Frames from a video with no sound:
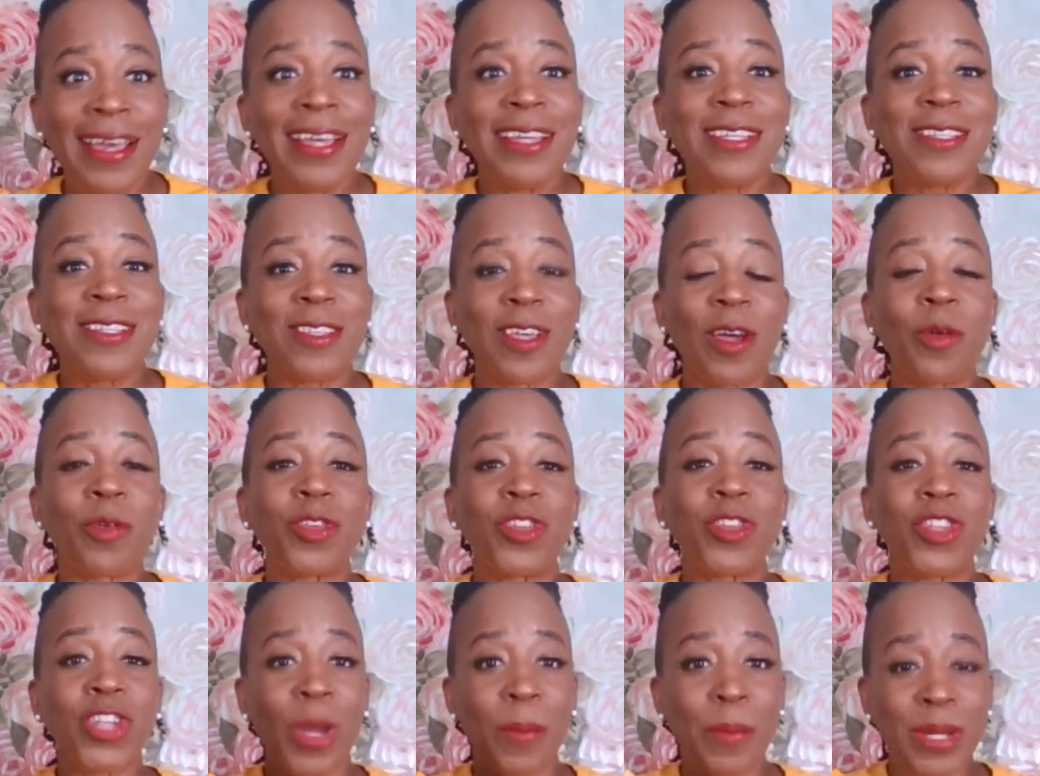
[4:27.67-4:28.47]
So
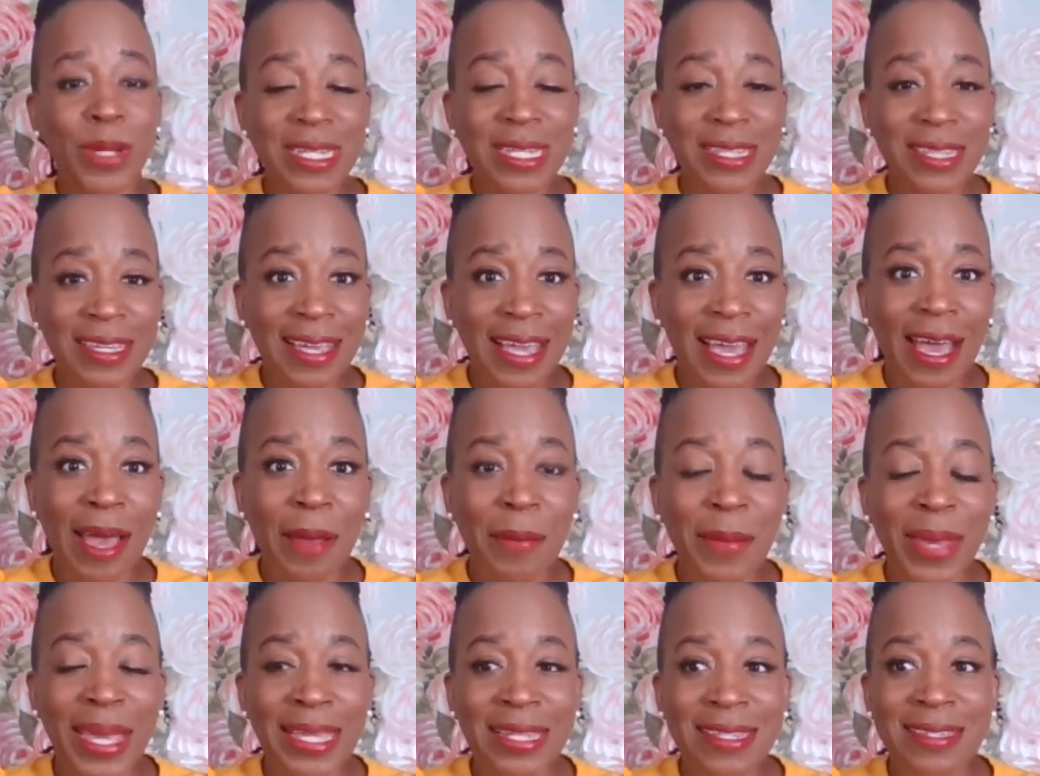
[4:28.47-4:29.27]
jump into the
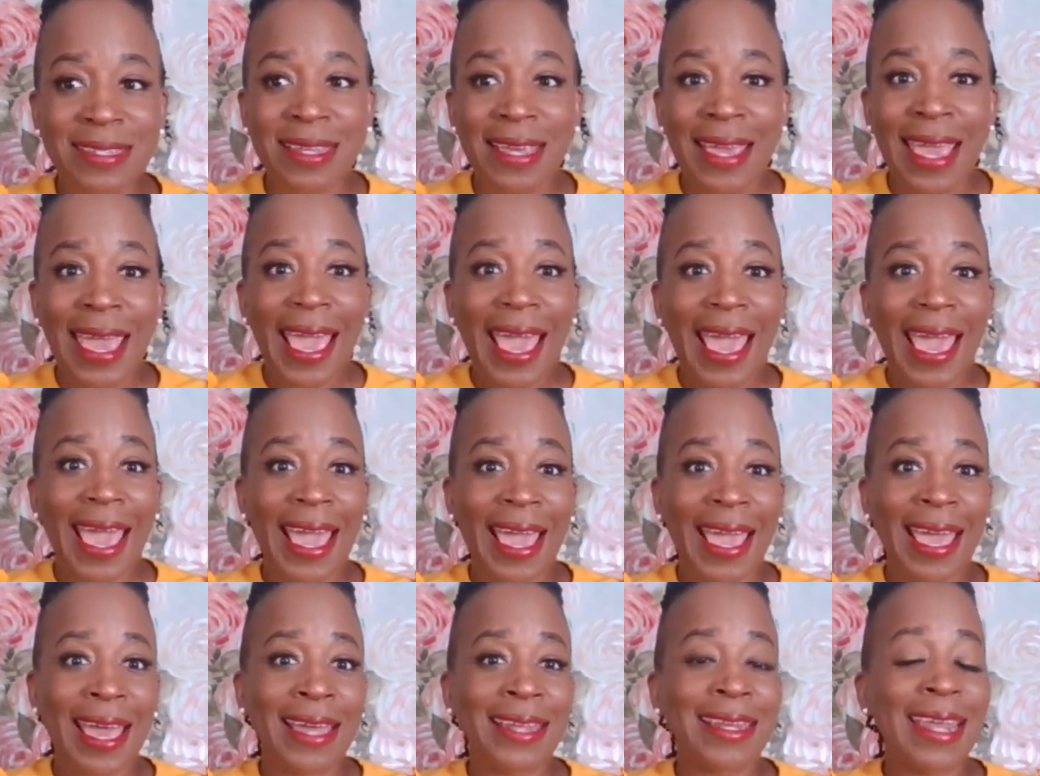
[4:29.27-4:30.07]
comments
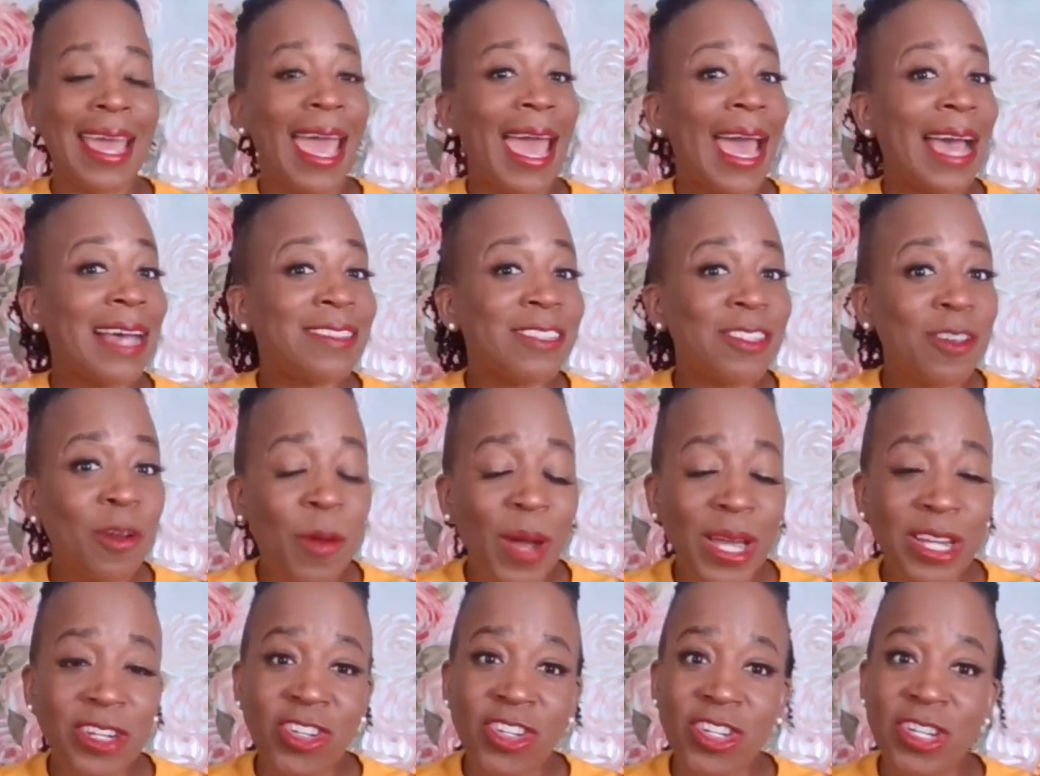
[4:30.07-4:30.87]
and ask
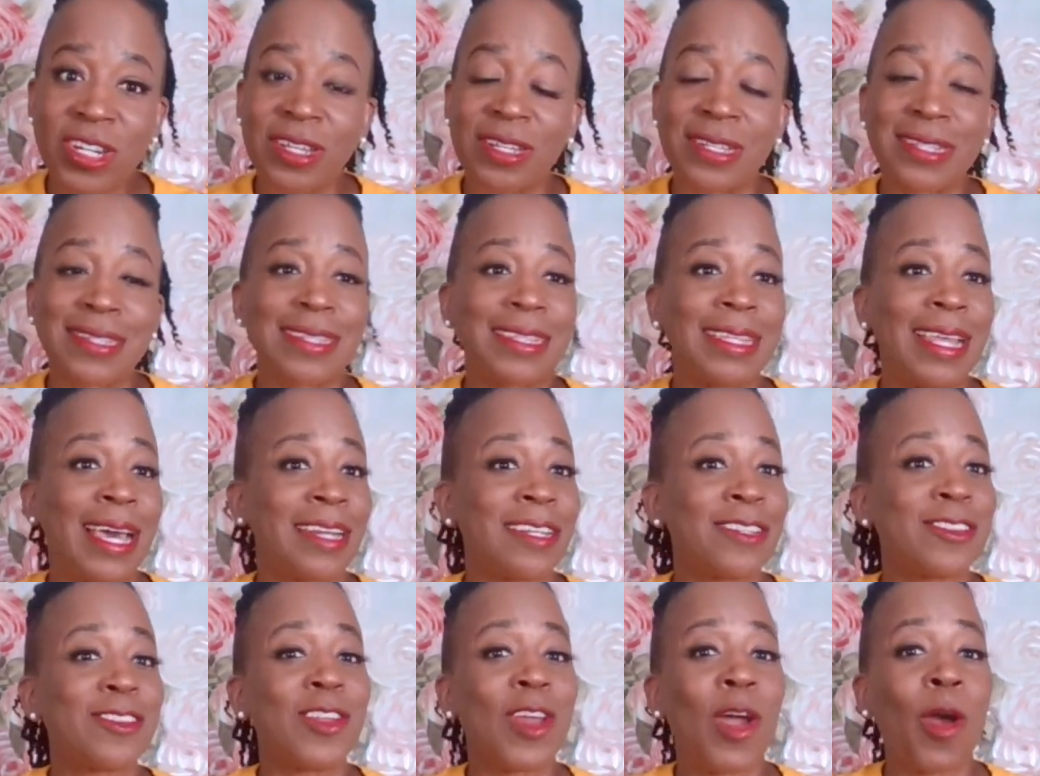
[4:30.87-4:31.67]
questions. Let
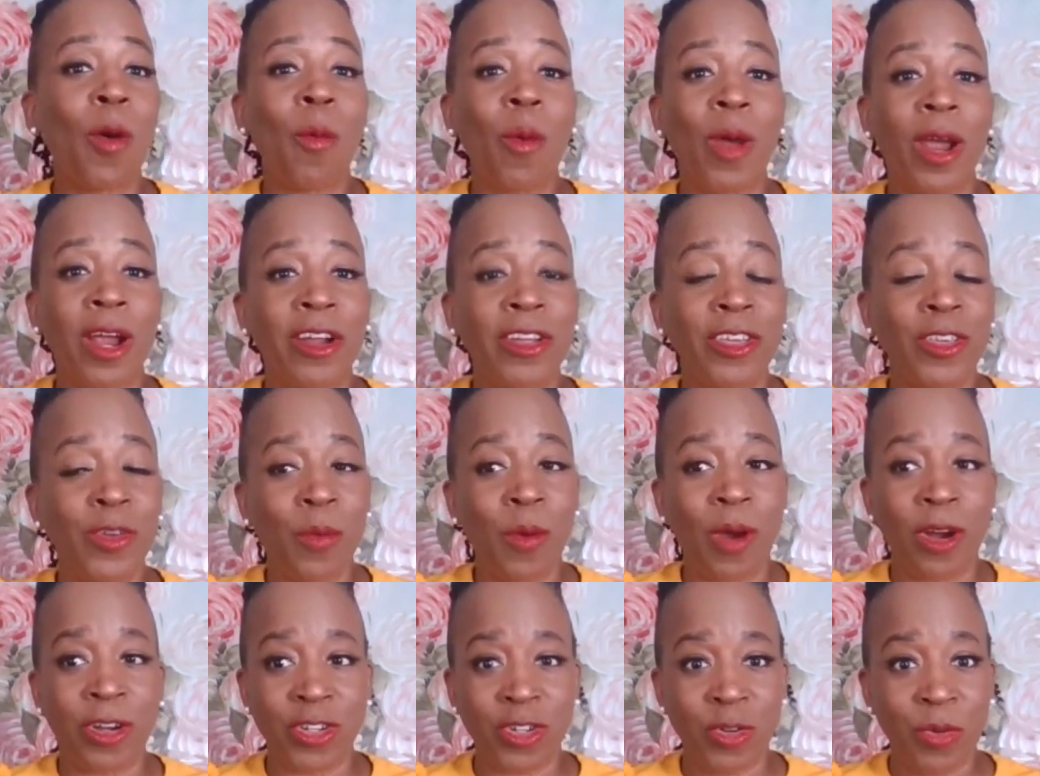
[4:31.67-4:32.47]
us know where you
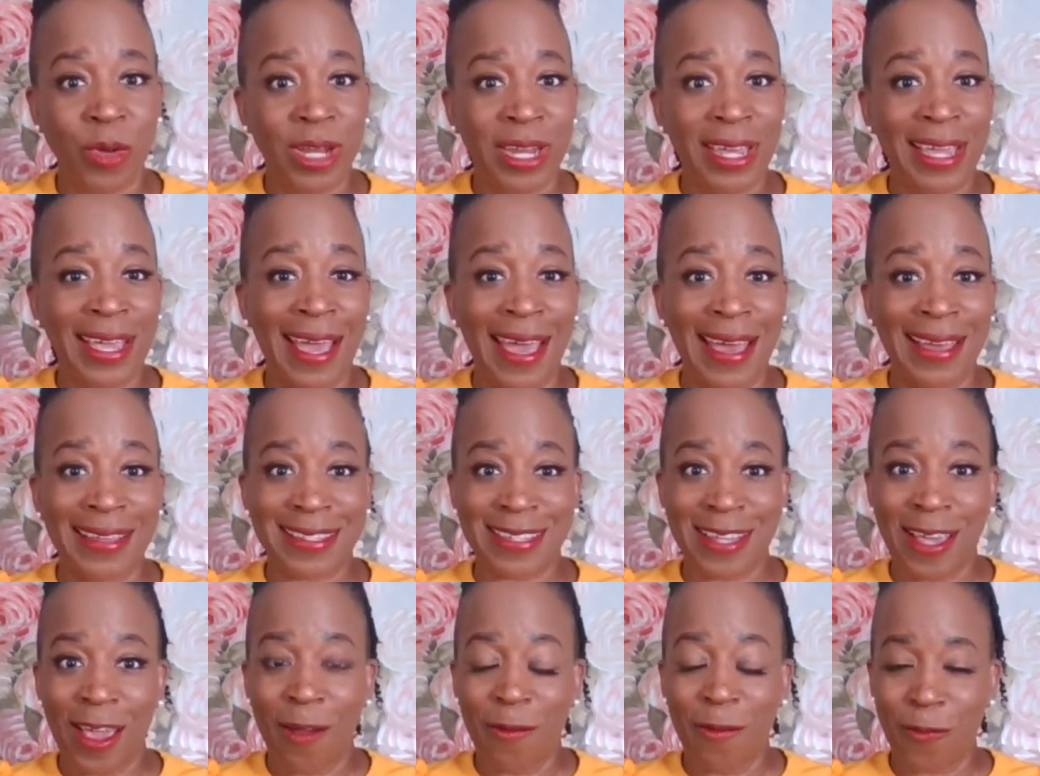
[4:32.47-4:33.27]
are joining
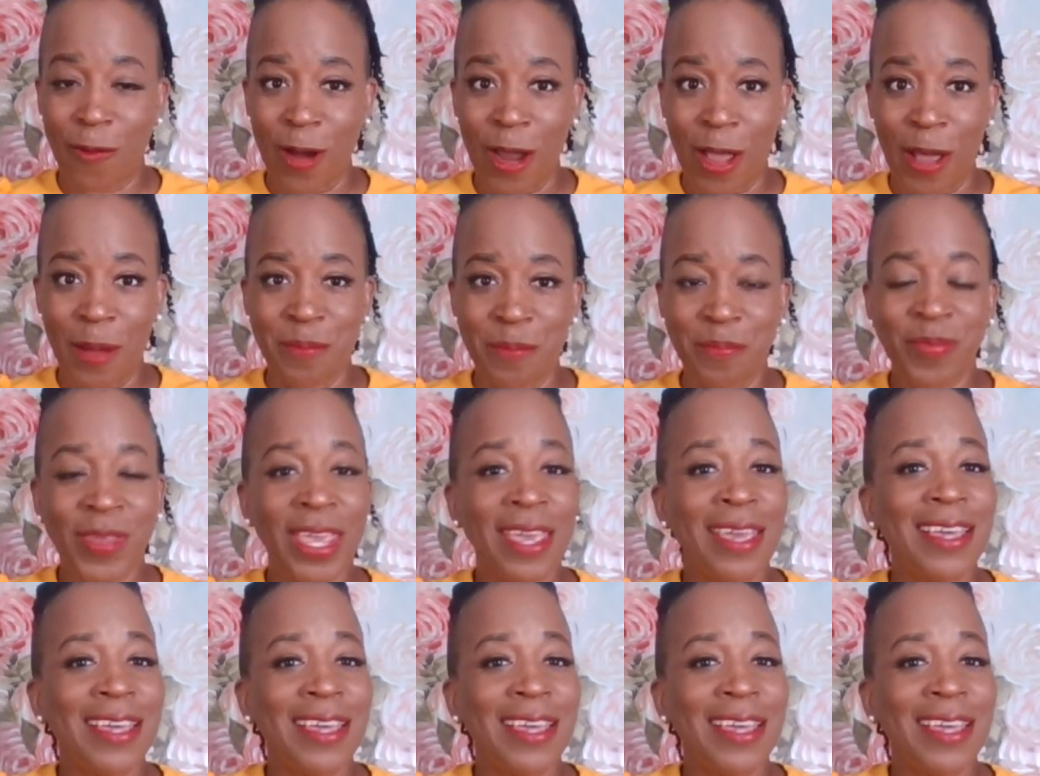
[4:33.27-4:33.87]
us from.